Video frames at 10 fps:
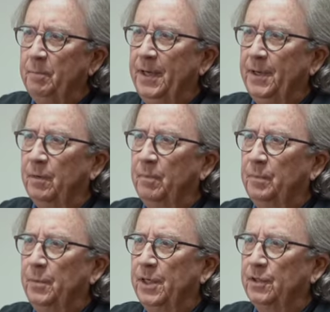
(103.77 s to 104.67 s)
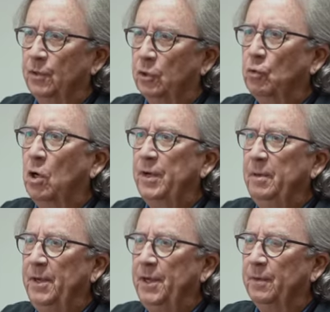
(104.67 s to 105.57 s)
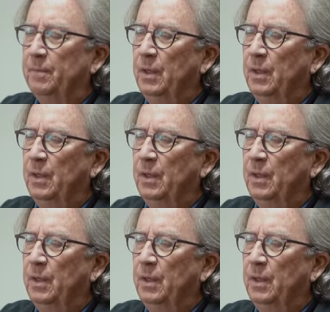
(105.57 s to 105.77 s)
medium, but it's a growing medium.